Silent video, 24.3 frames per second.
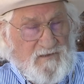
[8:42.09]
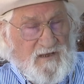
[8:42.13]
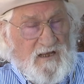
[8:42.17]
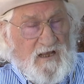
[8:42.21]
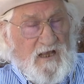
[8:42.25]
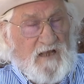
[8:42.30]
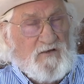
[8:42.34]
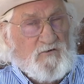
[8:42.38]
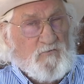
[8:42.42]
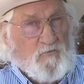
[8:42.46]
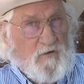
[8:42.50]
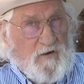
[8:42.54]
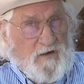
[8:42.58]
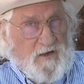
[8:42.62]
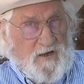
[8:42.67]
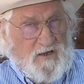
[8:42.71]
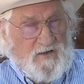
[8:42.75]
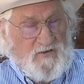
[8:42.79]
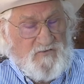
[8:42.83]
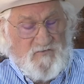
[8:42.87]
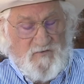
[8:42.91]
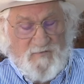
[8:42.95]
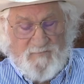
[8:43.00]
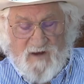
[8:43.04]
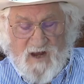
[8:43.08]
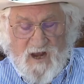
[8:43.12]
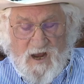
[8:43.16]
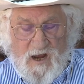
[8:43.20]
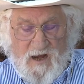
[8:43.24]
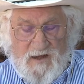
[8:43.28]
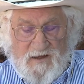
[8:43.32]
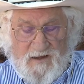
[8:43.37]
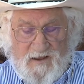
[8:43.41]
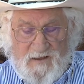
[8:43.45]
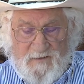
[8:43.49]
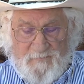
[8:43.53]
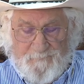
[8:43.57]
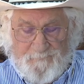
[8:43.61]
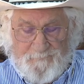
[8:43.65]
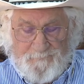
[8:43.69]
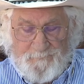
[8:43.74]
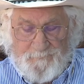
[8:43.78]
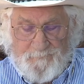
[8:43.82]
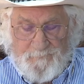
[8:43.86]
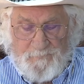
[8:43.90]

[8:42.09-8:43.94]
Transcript: He had quite a history behind him.